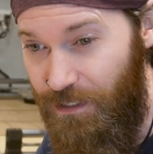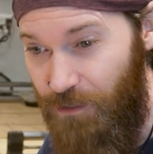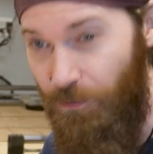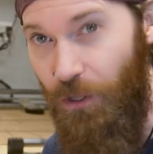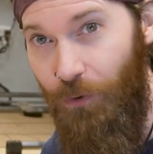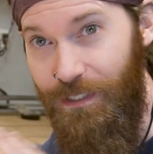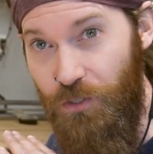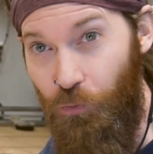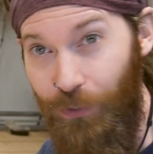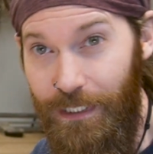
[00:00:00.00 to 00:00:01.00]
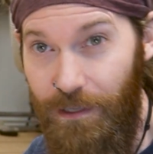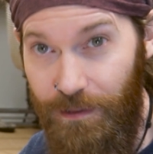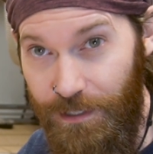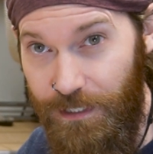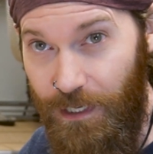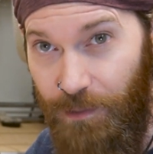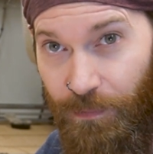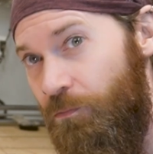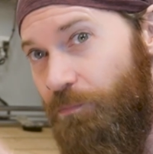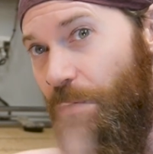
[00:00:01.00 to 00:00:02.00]
even though it does read the same.
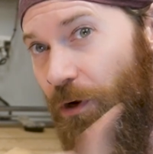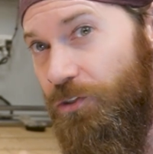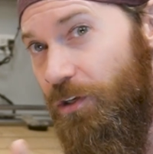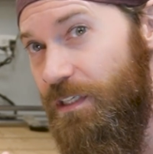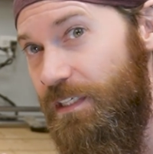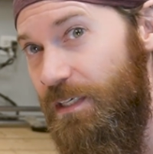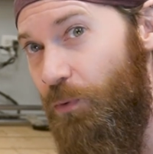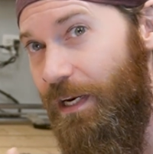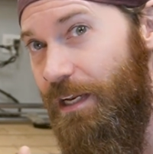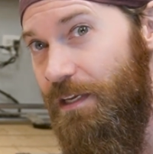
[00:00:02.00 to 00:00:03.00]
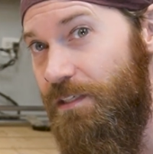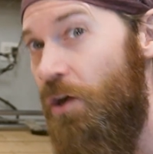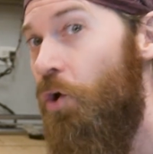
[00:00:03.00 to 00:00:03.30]
But we're also going to see what it is